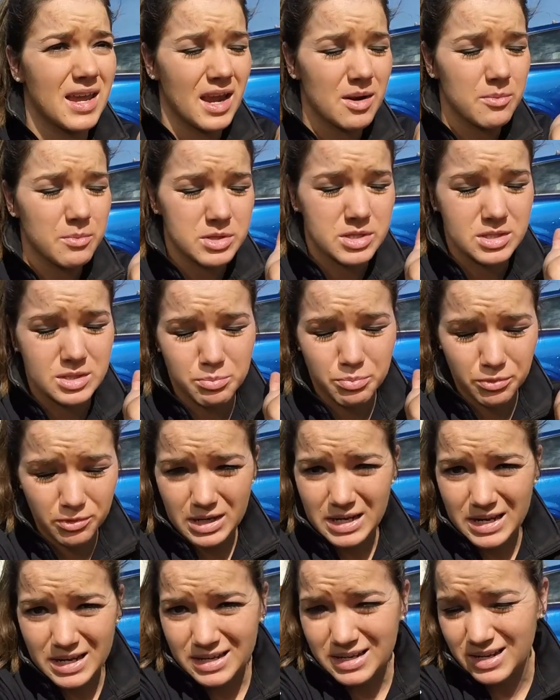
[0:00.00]
again which is
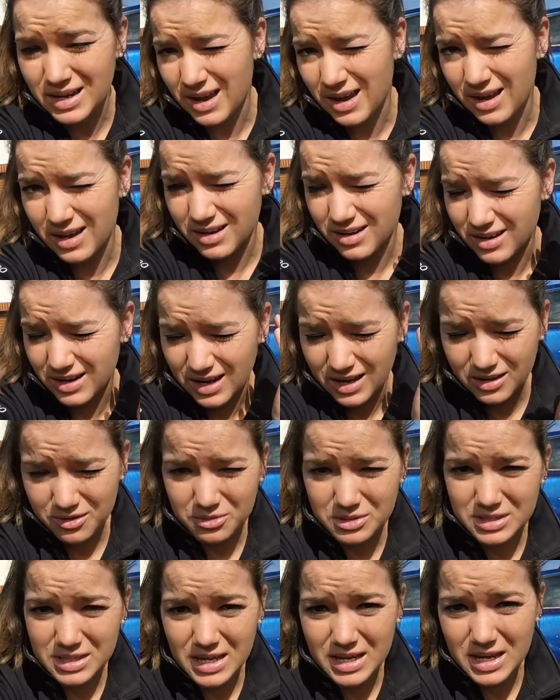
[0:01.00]
brilliant and I
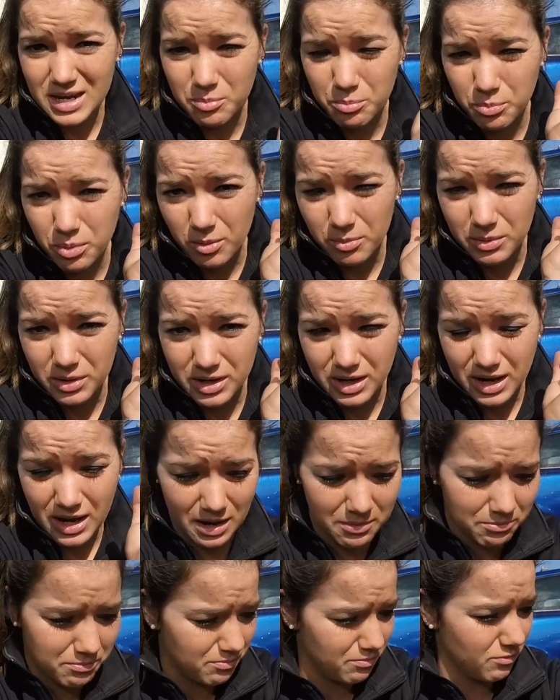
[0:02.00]
cannot see I'm probably gonna
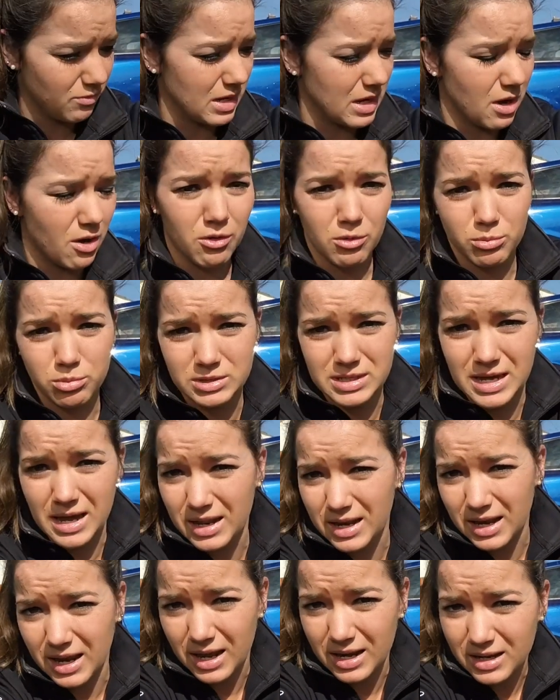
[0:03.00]
get a really horrible
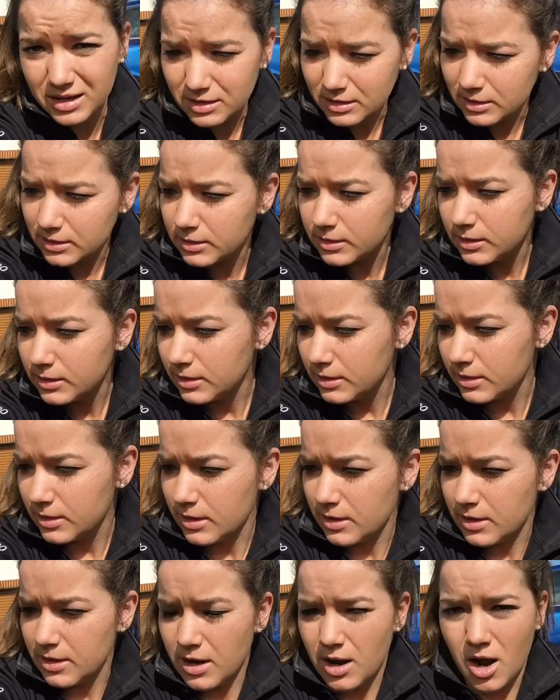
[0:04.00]
tan
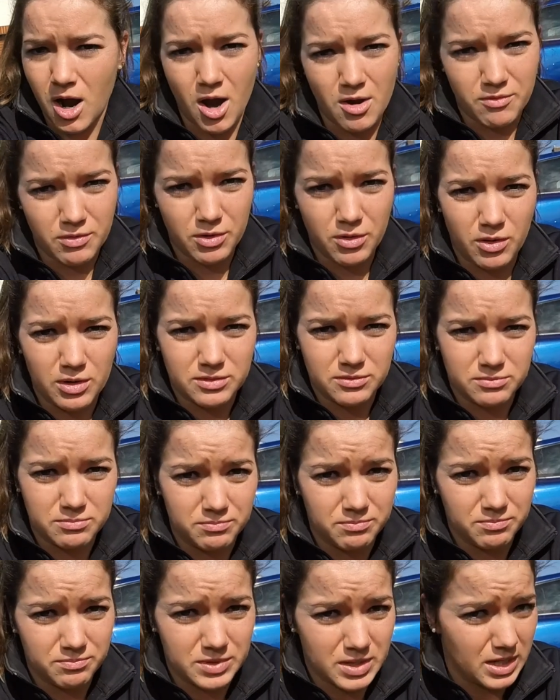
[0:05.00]
again hopefully not as
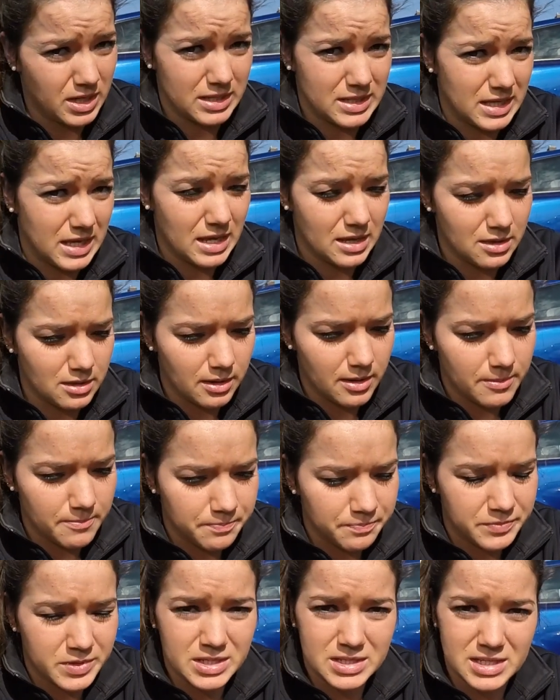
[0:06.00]
dirty either
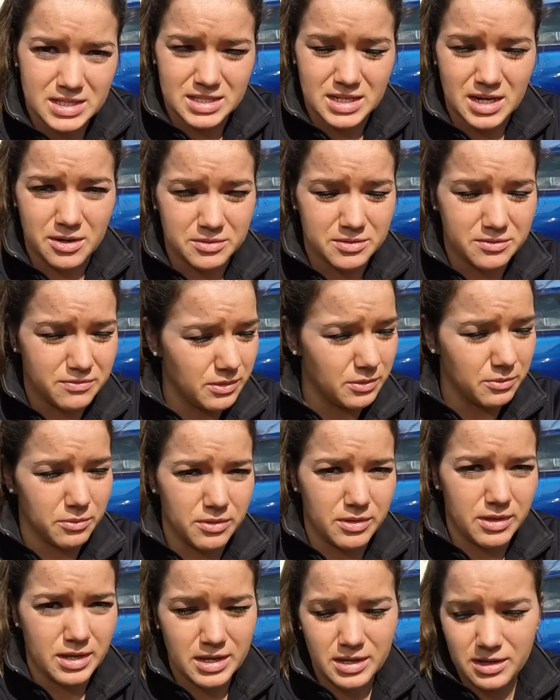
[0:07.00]
because yesterday I was
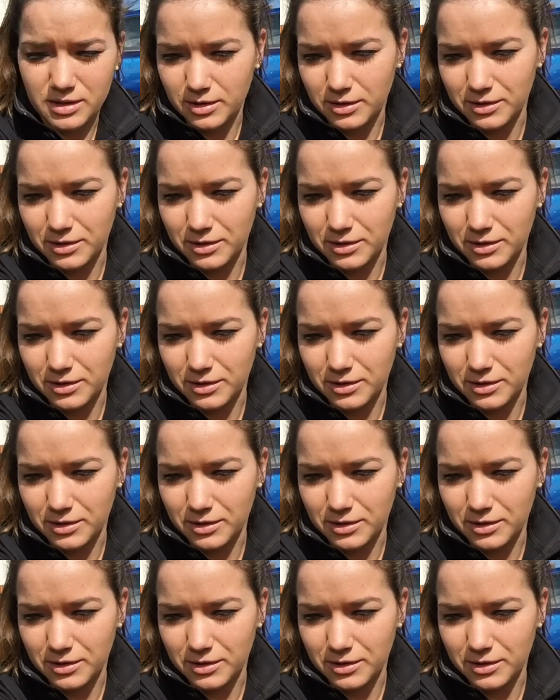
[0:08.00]
filthy